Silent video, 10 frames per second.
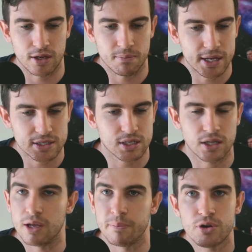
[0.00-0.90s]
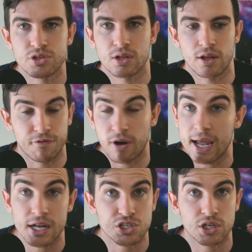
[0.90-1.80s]
mentally, emotionally,
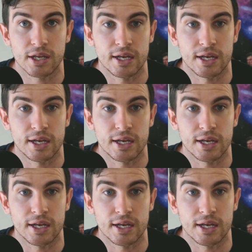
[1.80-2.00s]
financially?